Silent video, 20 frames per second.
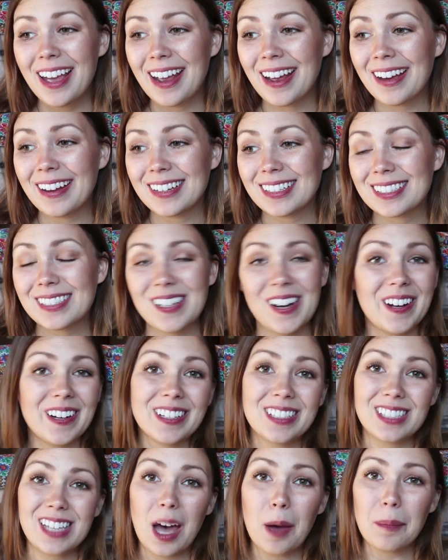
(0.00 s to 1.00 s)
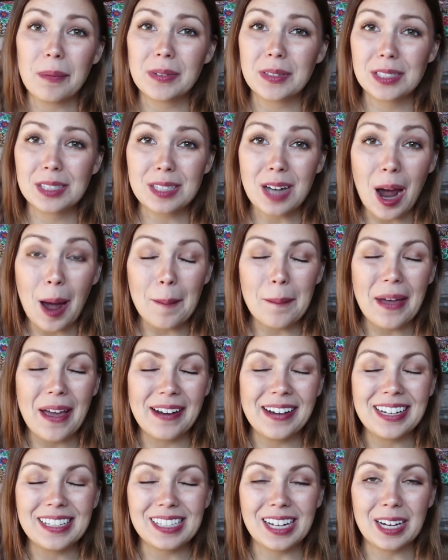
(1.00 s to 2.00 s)
and it's not going to stop
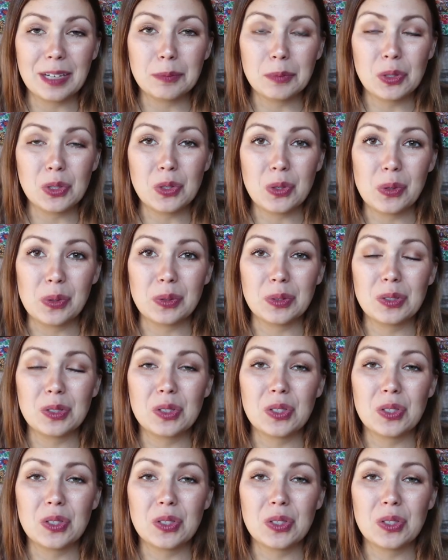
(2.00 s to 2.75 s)
anytime soon.